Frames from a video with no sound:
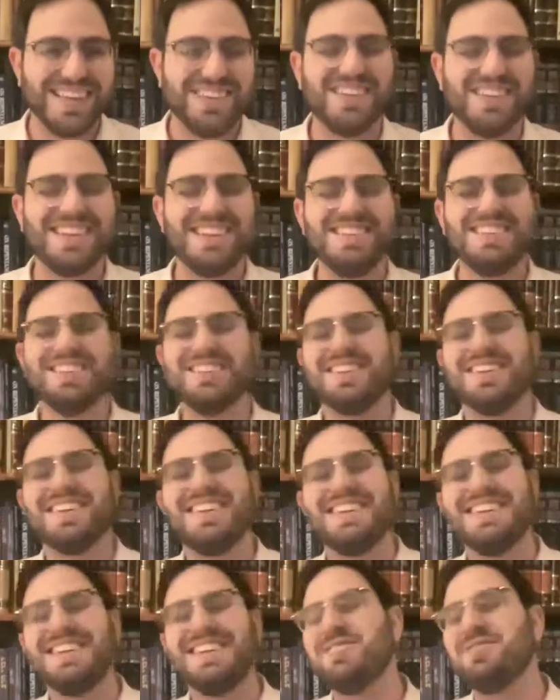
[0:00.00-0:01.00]
it, you know,
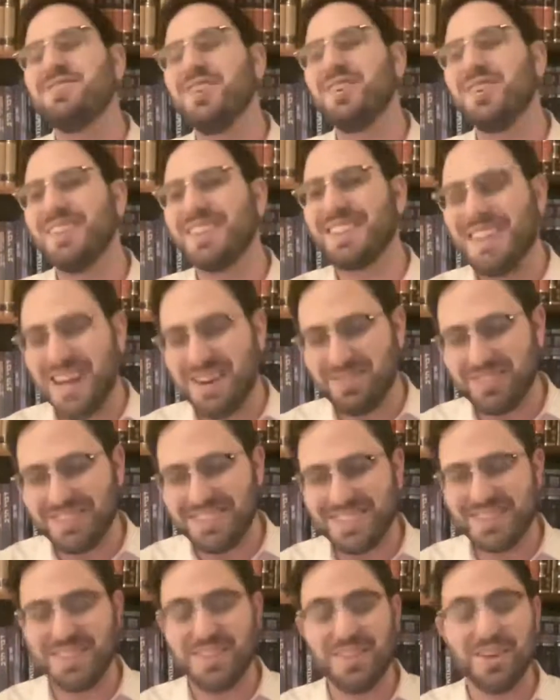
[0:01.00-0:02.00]
he, he wrote a
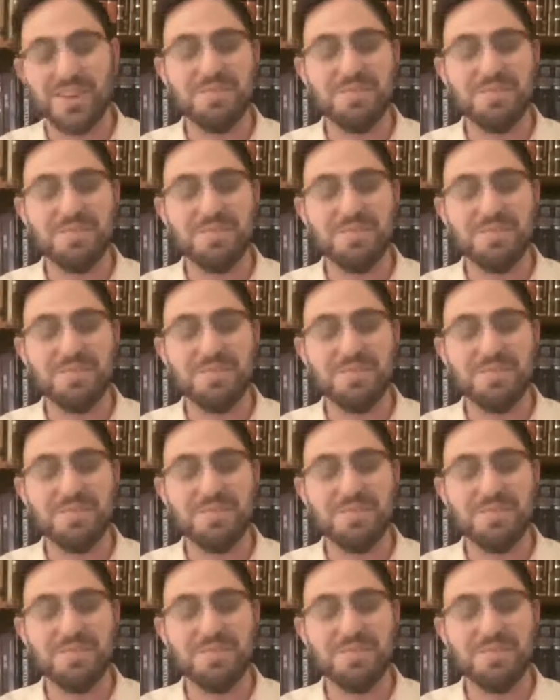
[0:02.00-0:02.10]
commentary